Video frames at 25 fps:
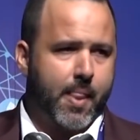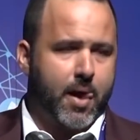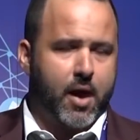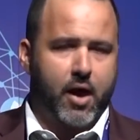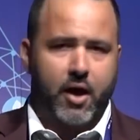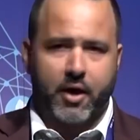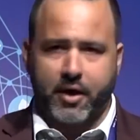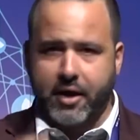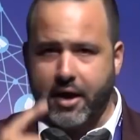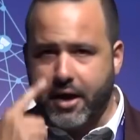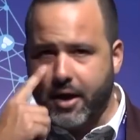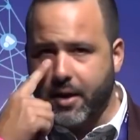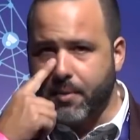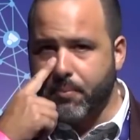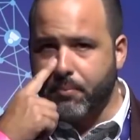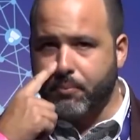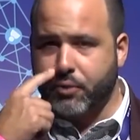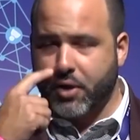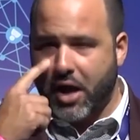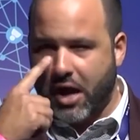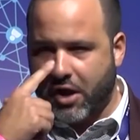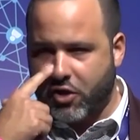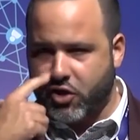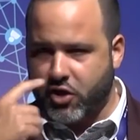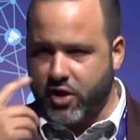Again,
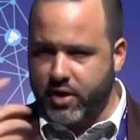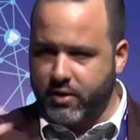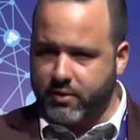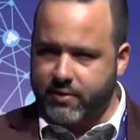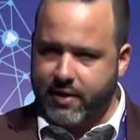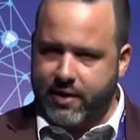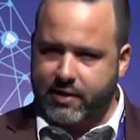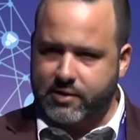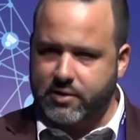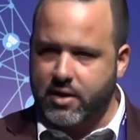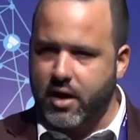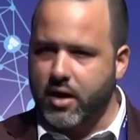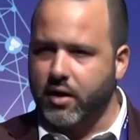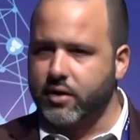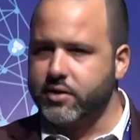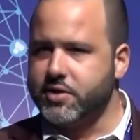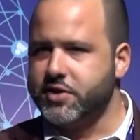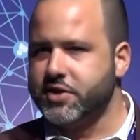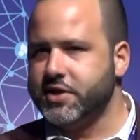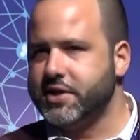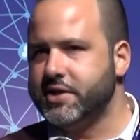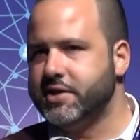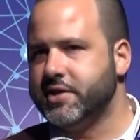blockchain technology,